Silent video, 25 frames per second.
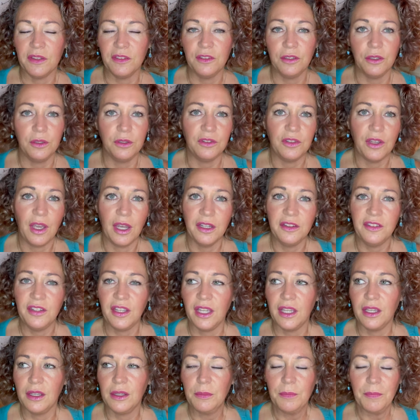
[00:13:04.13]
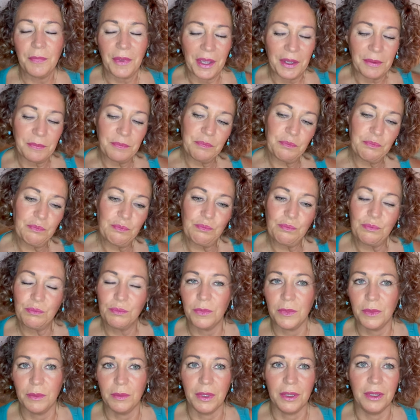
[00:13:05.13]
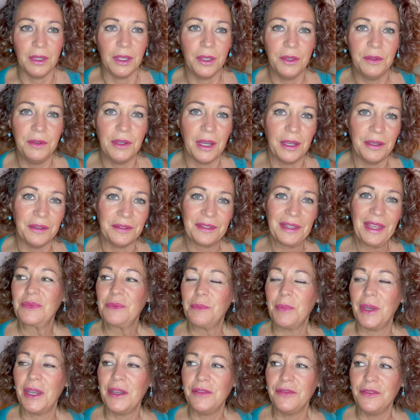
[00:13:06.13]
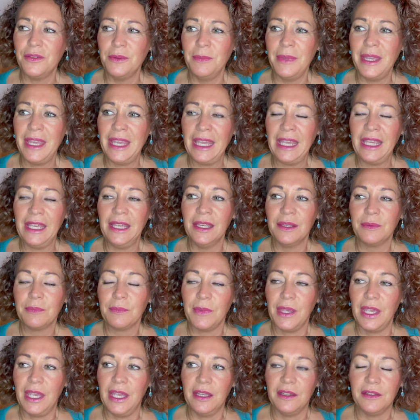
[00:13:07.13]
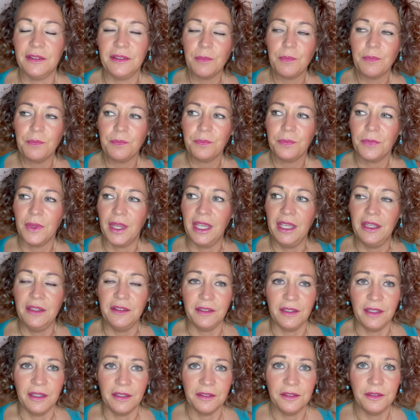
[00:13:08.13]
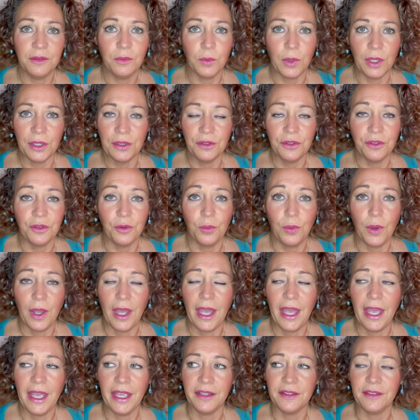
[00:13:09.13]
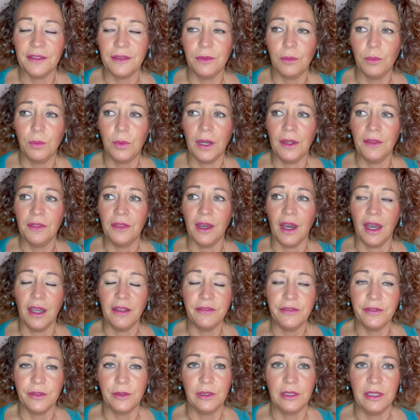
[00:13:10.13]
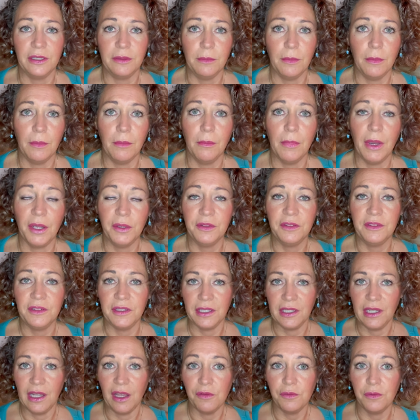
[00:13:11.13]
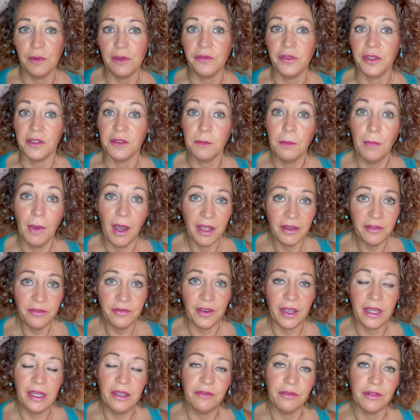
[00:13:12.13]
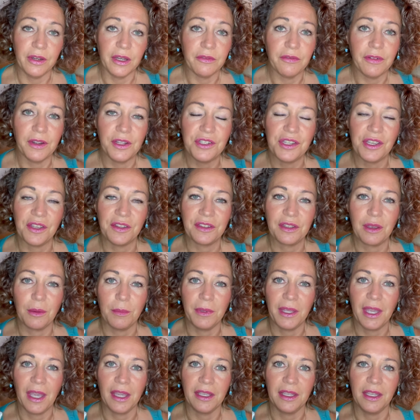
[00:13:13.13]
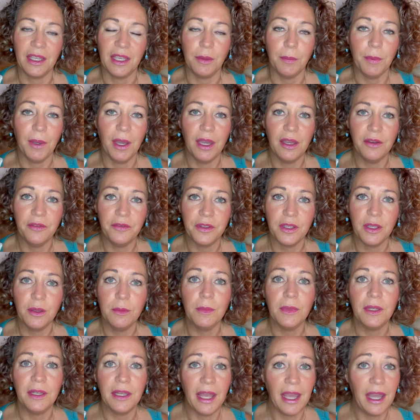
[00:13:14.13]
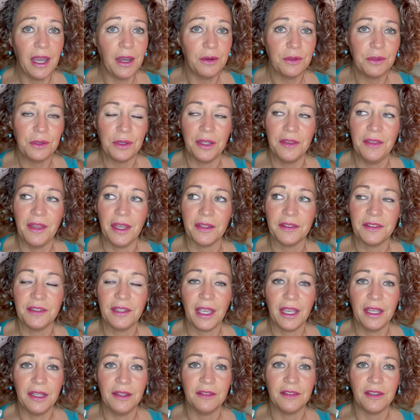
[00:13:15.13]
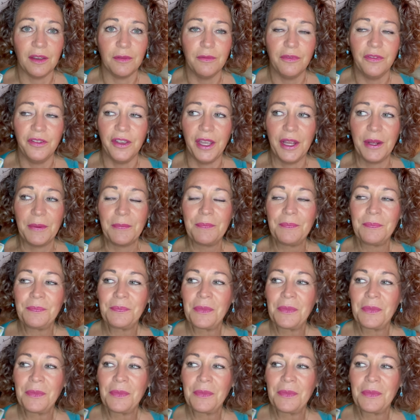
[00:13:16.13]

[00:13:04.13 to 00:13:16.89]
too dirty. Who knows? But for me, it's easiest one to wear. It's the one that I've fallen most in love with. It's my favorite Francesca Bianchi perfume now, and that's saying something.